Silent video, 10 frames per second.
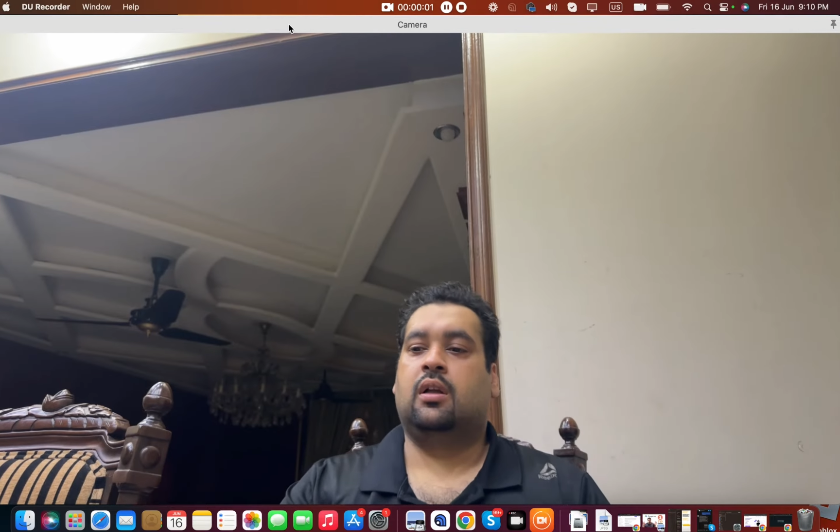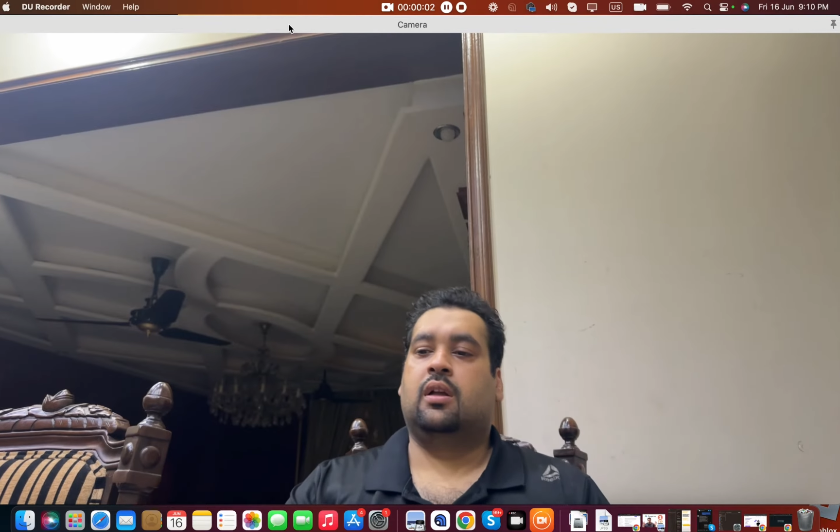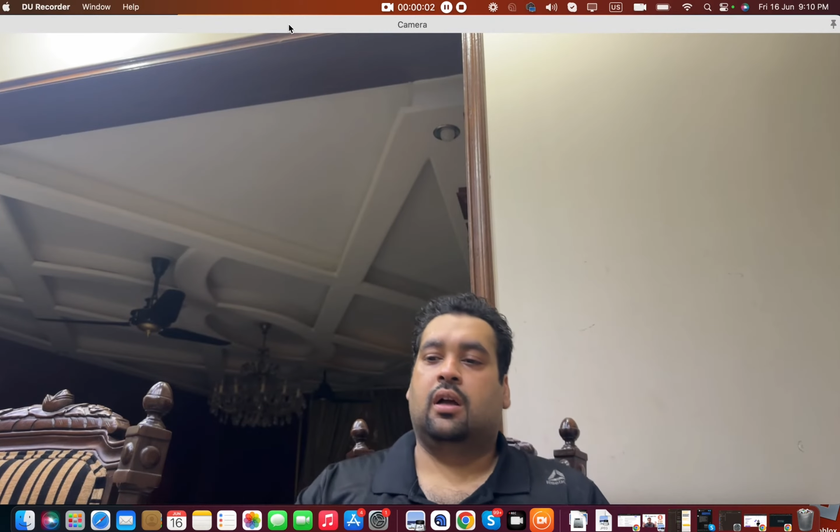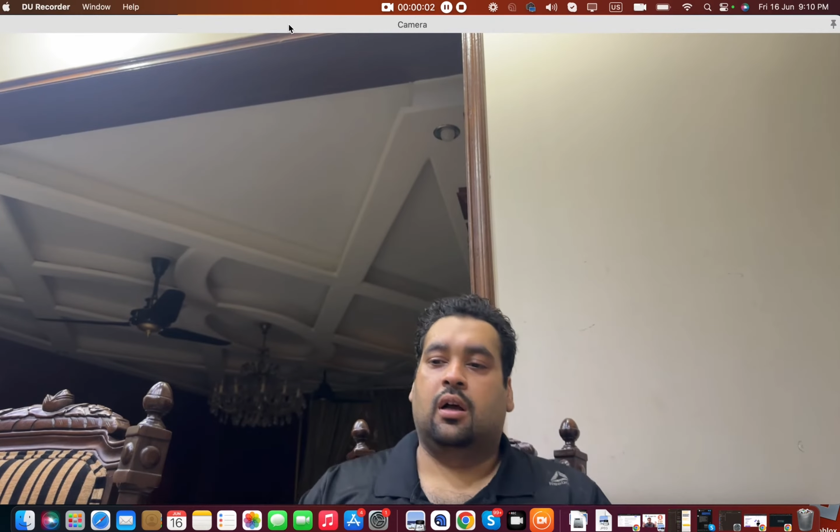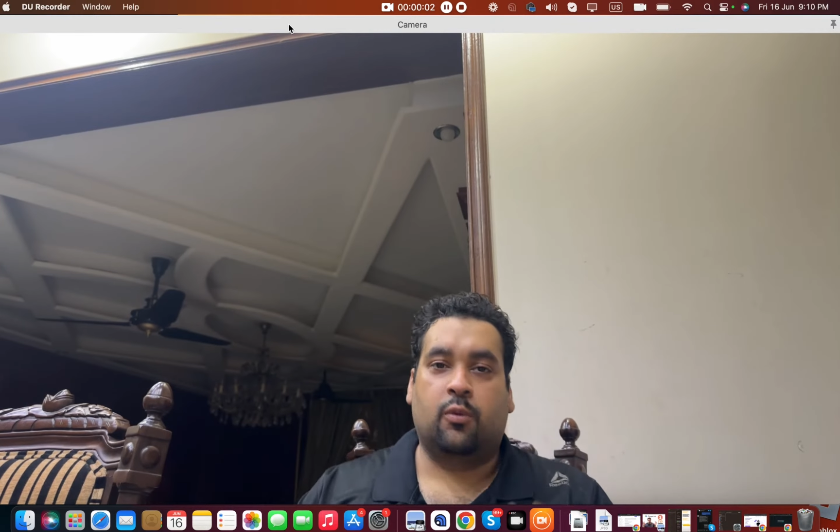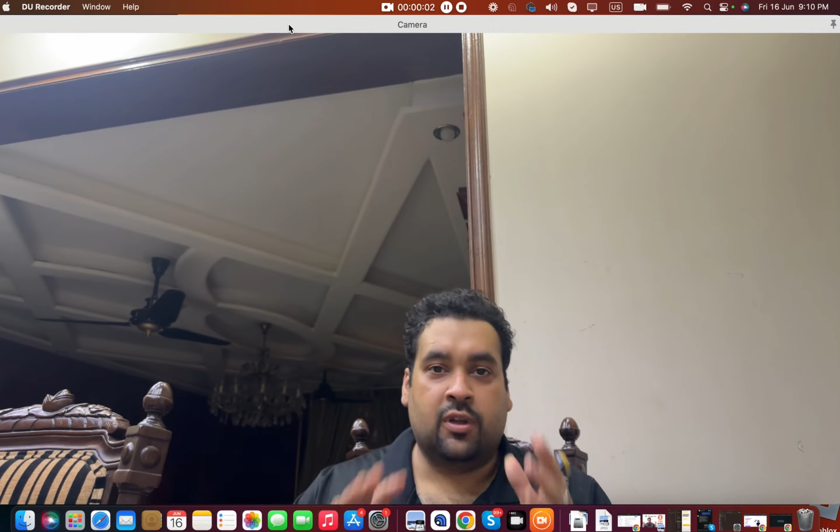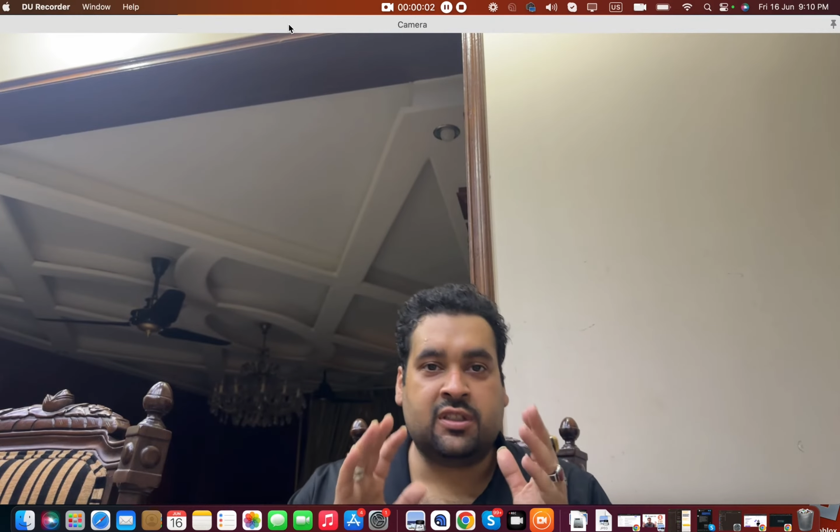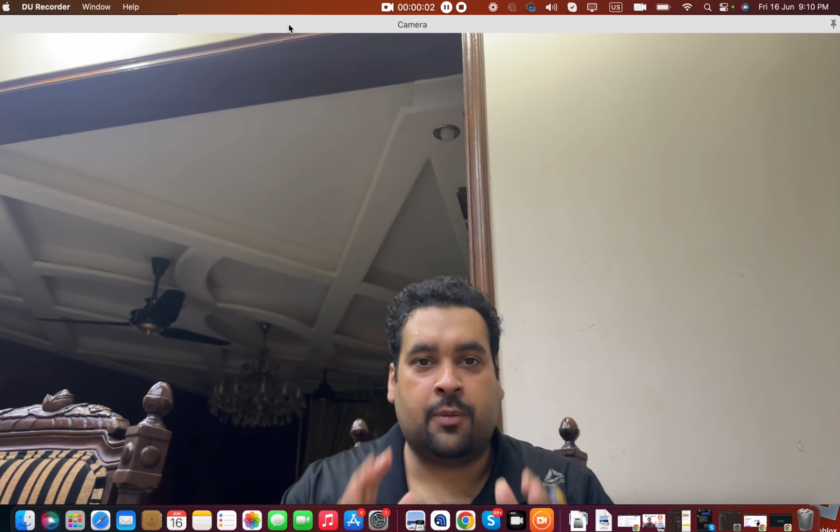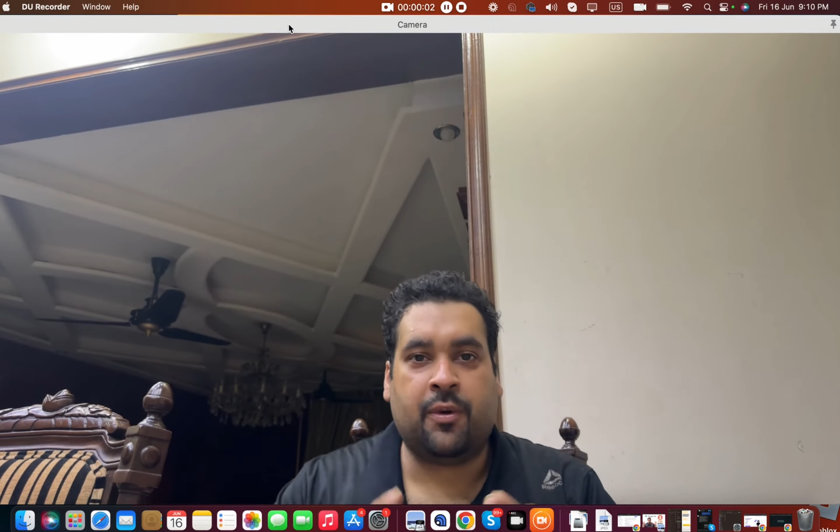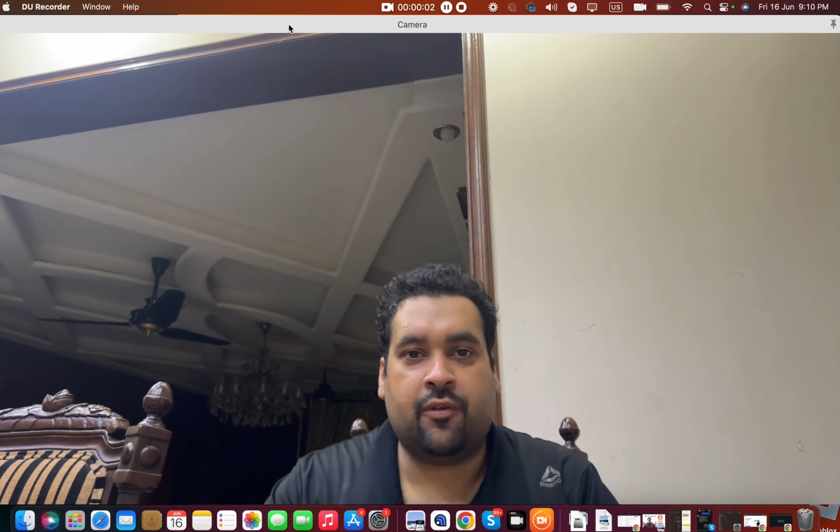
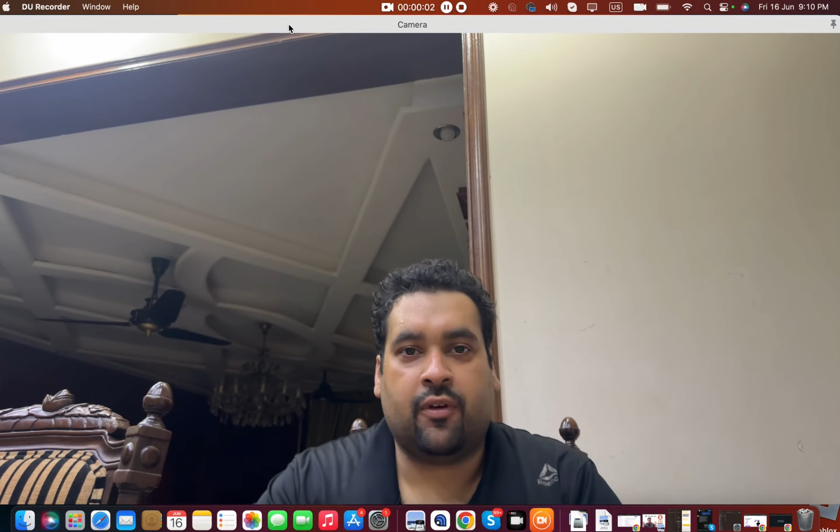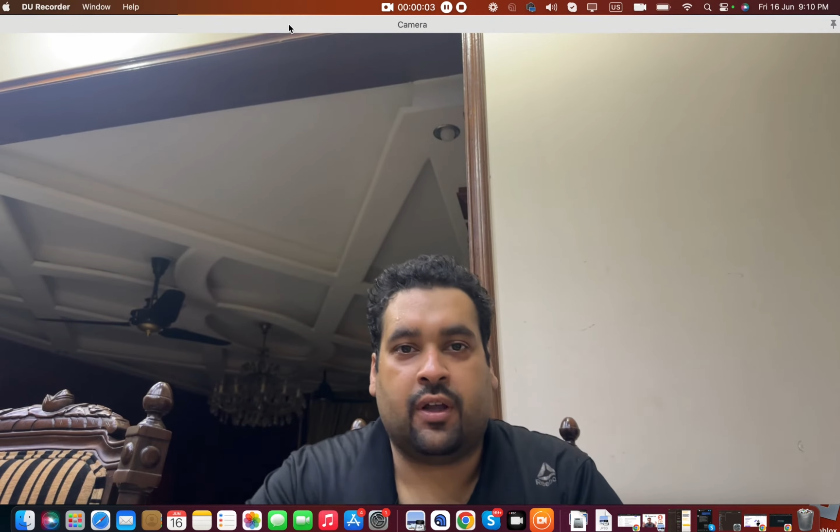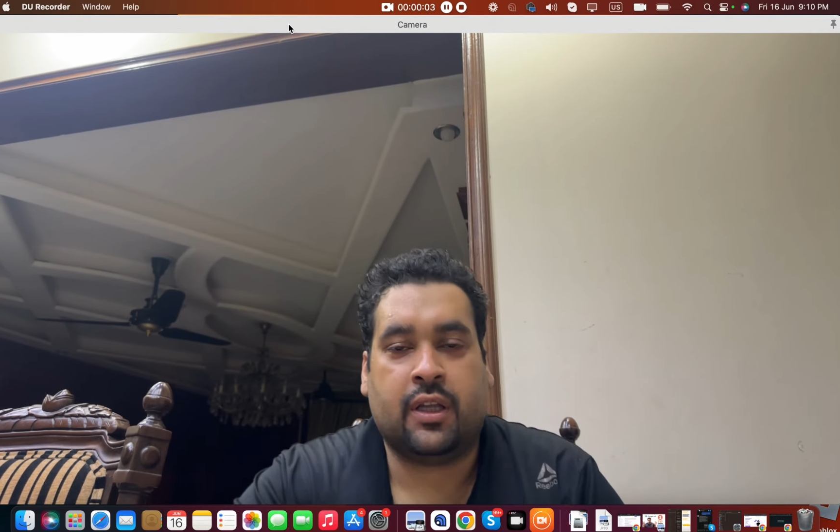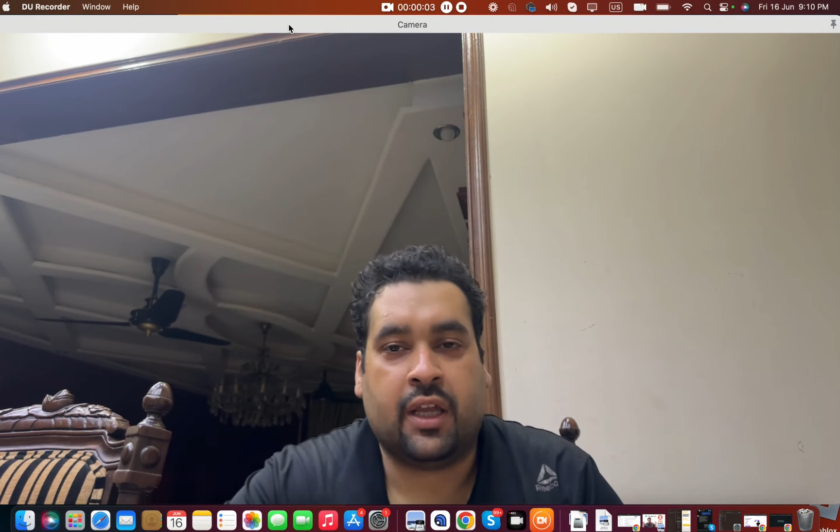What's up everyone?